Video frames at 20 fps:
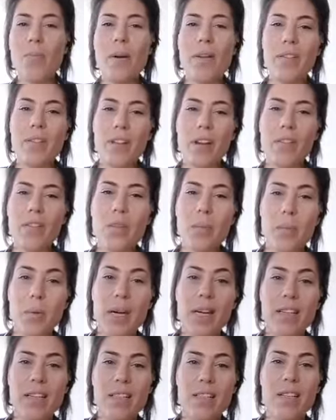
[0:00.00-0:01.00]
months after
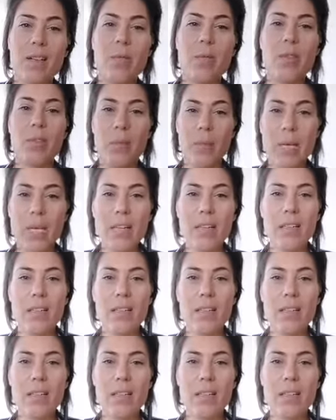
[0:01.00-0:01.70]
practicing with me,